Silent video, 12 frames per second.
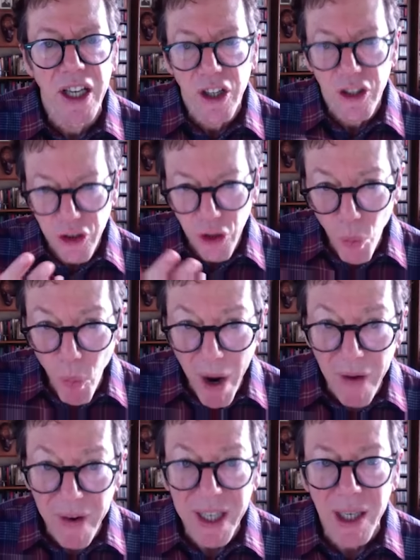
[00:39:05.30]
You're
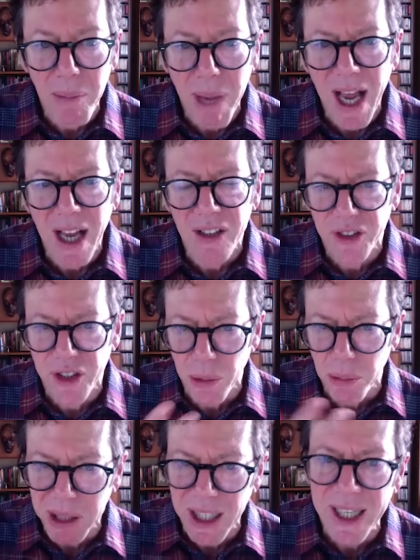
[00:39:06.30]
wearing a mask, you're
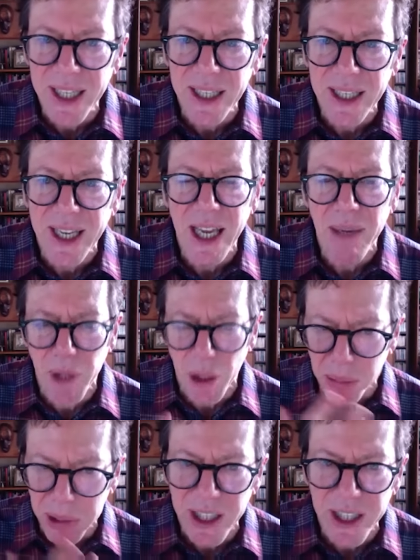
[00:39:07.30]
playing a game, you're
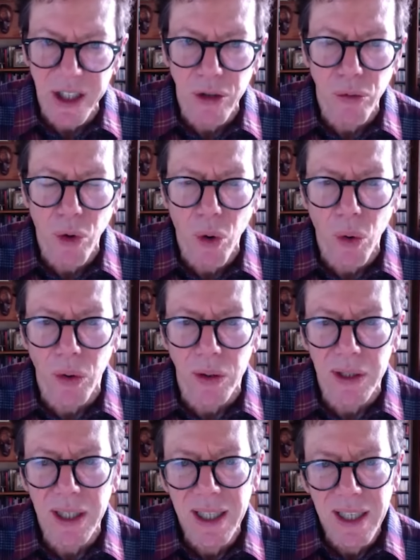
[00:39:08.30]
playing a
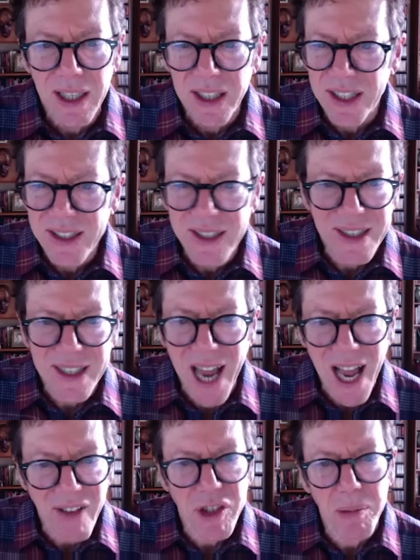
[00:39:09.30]
role. It doesn't
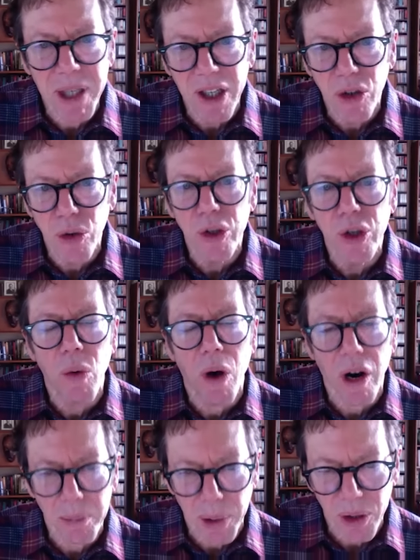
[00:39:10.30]
have to be who you
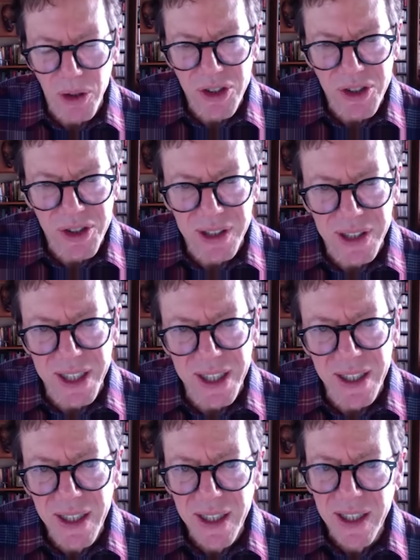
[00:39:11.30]
are personally.
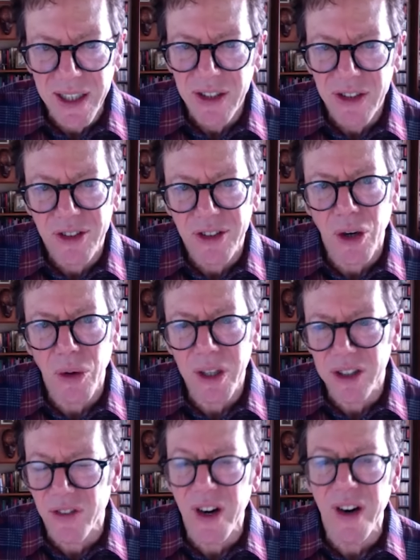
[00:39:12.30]
So
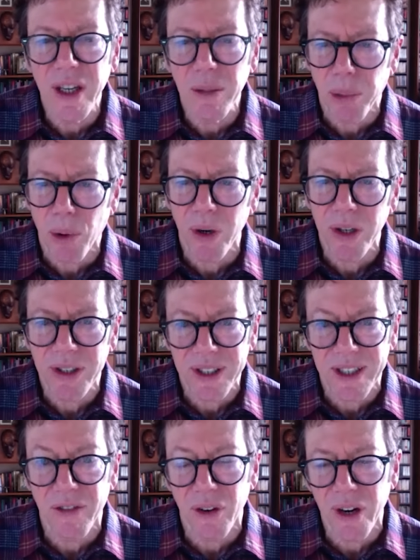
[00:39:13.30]
it's very important to
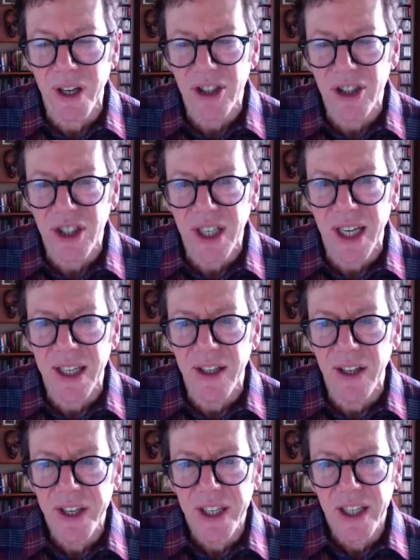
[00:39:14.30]
differentiate
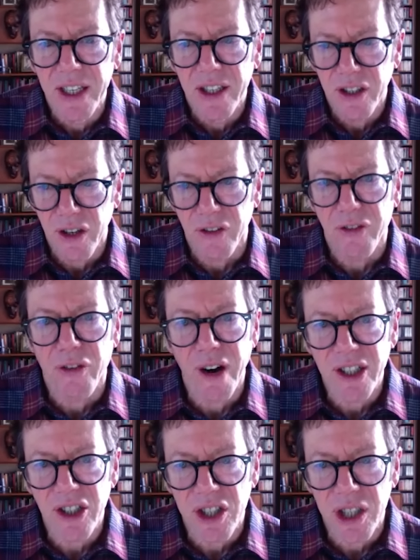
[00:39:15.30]
your
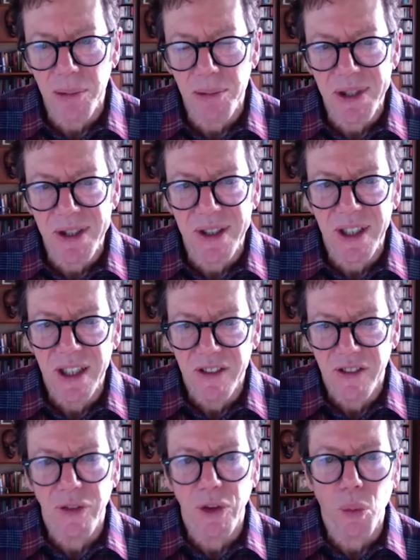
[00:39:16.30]
friendships,
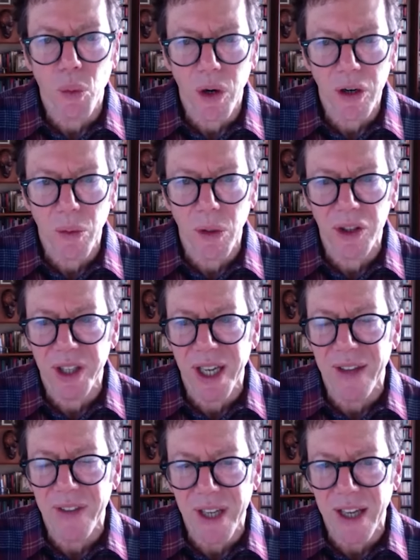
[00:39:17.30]
from the work world
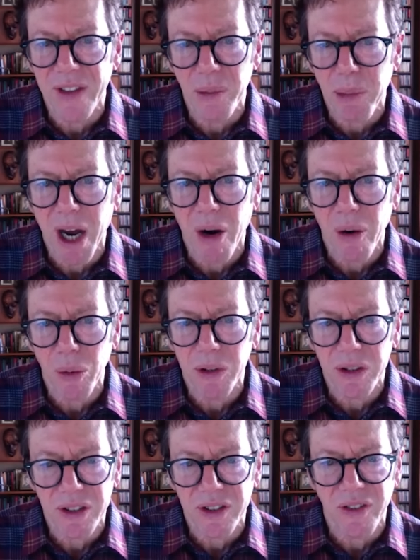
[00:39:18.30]
and, and the power
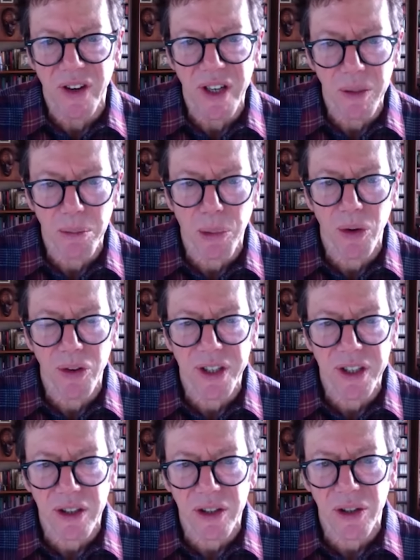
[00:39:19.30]
world. It's a very important
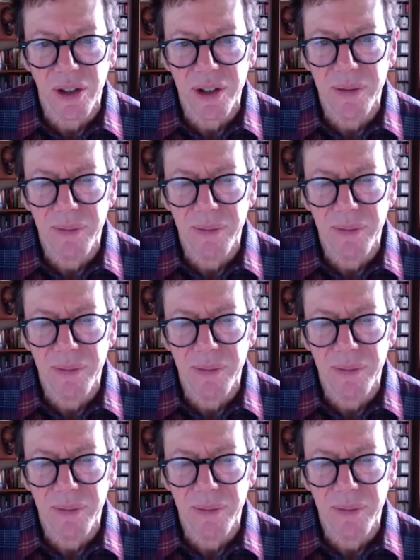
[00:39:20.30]
thing to learn.